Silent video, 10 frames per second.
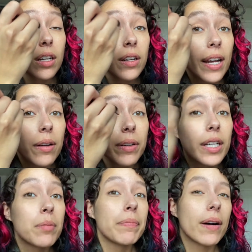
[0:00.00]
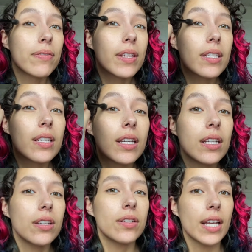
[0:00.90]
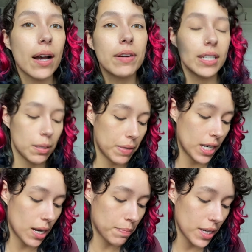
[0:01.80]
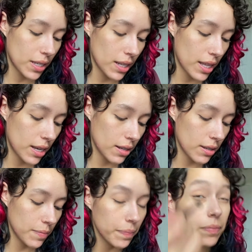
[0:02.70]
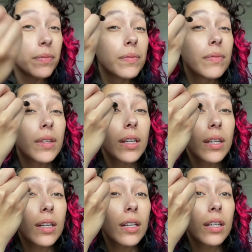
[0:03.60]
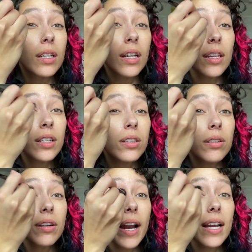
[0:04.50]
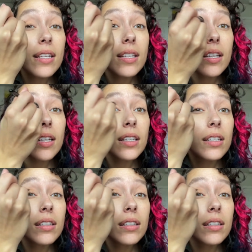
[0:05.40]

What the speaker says: Okay, we're gonna buff this in. You see how it deepened it up just a little. Nothing too crazy.